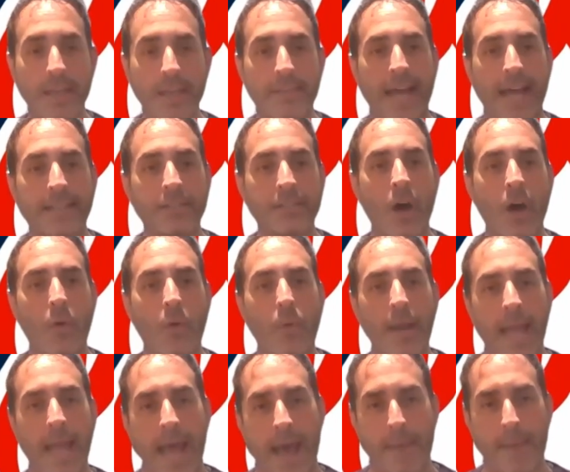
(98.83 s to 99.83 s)
That's not what
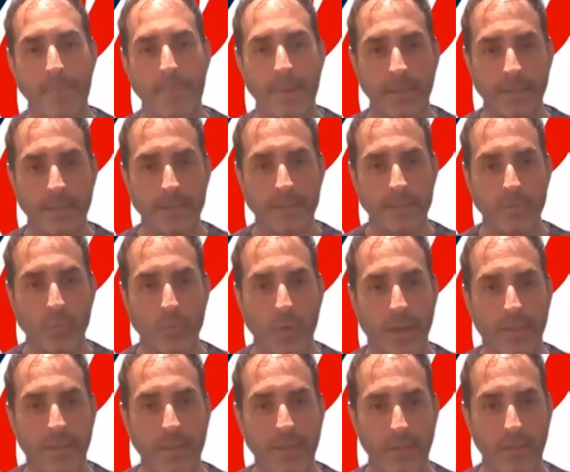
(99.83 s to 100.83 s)
happens
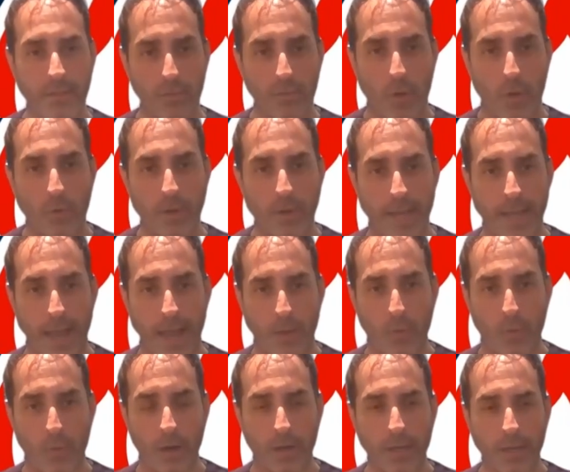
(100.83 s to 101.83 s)
with the Ronin
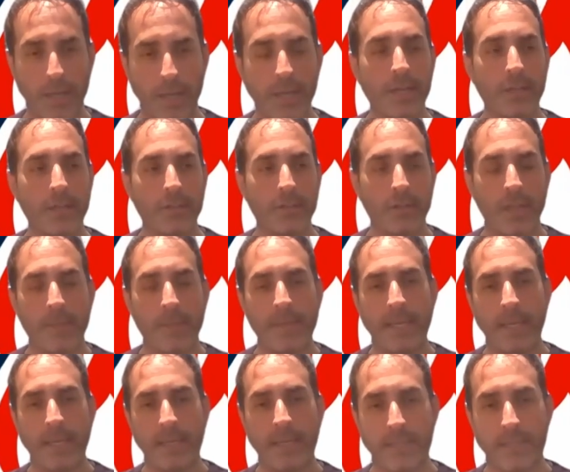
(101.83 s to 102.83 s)
network. So let
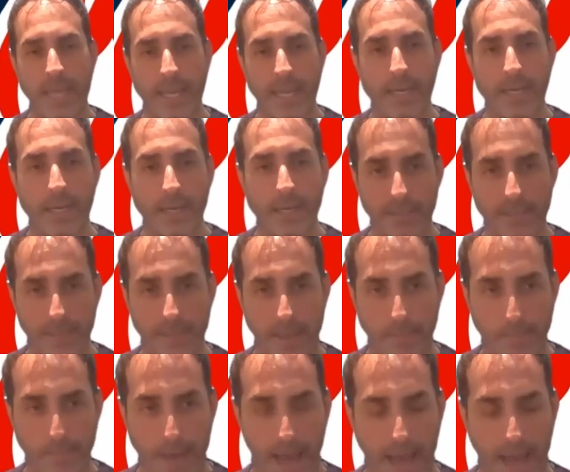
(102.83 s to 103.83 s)
me take a
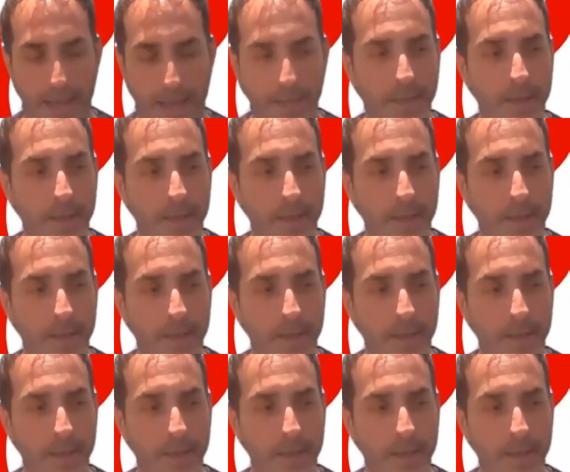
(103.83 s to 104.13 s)
step back.